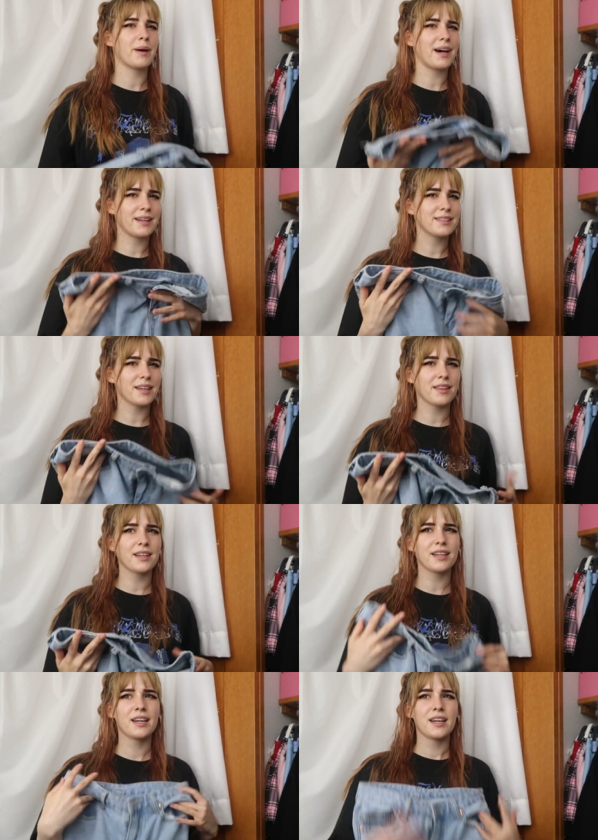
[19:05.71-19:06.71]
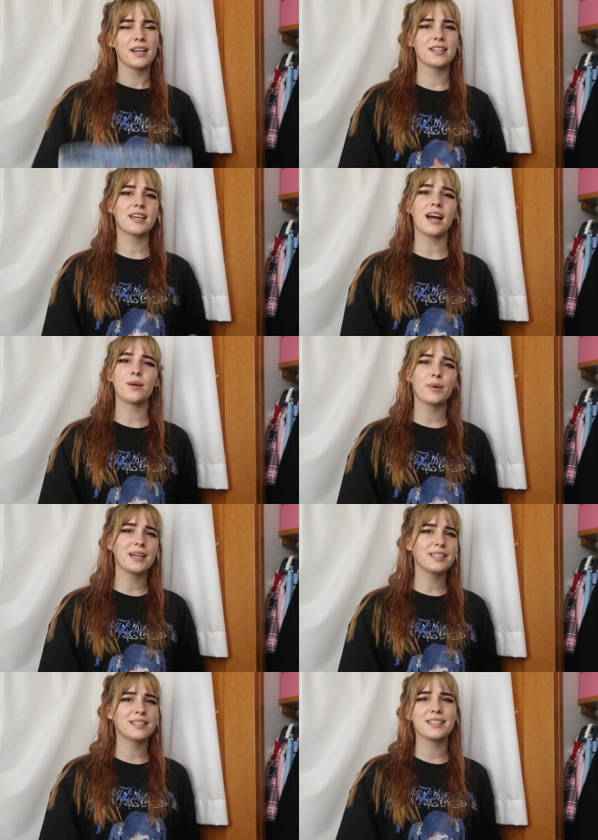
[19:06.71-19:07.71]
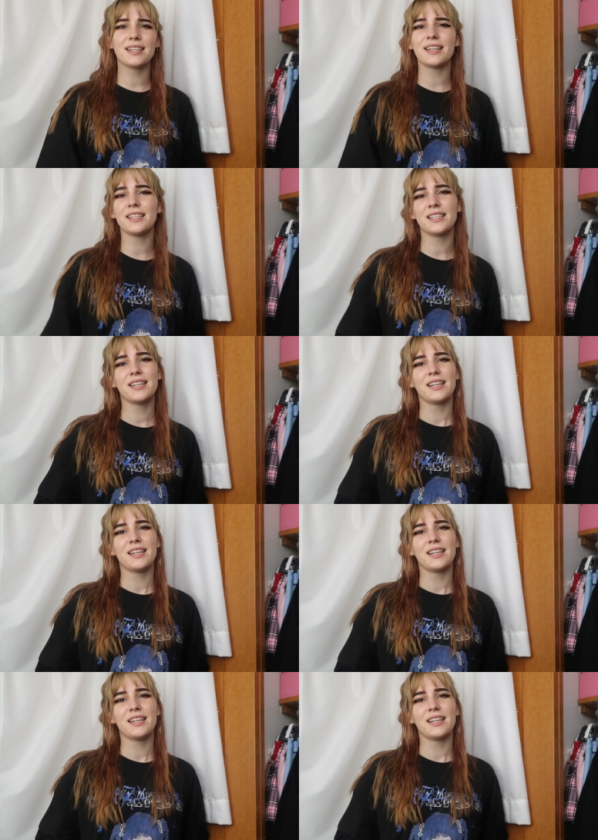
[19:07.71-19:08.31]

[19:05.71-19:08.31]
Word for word: pants I think it's high-waisted